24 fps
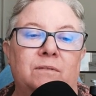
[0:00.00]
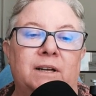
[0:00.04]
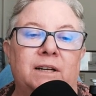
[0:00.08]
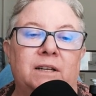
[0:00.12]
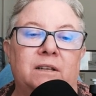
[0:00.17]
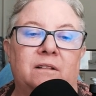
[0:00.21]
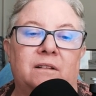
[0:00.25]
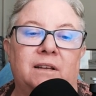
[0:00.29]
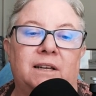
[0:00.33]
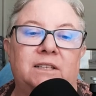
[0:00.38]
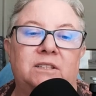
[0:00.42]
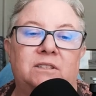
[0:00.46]

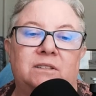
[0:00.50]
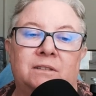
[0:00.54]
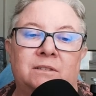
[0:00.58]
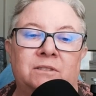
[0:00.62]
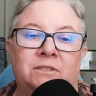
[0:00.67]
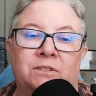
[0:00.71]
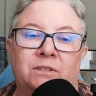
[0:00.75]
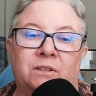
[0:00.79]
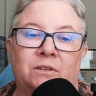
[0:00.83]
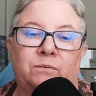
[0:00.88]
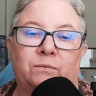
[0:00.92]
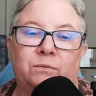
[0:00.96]

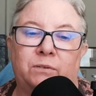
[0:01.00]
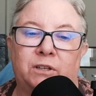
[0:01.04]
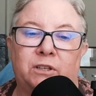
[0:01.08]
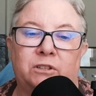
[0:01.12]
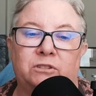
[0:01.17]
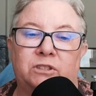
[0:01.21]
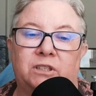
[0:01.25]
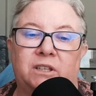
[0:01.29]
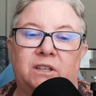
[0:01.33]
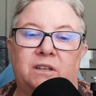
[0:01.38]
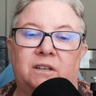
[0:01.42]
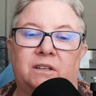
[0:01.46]
regulations of
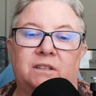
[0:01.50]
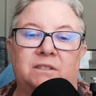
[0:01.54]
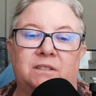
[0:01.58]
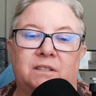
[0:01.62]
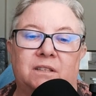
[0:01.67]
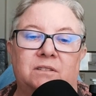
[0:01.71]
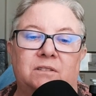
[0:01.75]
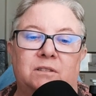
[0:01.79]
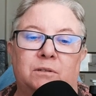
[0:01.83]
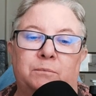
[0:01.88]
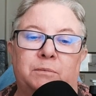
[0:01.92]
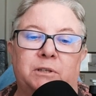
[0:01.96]
wheelchair
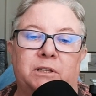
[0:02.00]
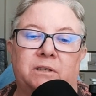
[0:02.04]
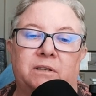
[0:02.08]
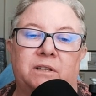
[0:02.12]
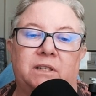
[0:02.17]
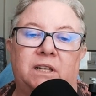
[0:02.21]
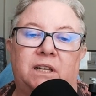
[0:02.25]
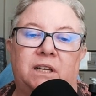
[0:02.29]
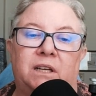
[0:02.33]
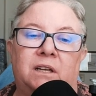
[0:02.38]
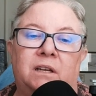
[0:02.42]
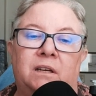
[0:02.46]

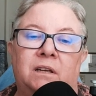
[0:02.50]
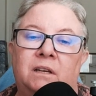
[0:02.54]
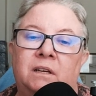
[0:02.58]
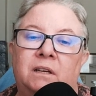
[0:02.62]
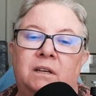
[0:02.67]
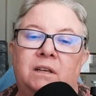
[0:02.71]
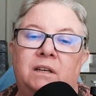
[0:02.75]
accessibility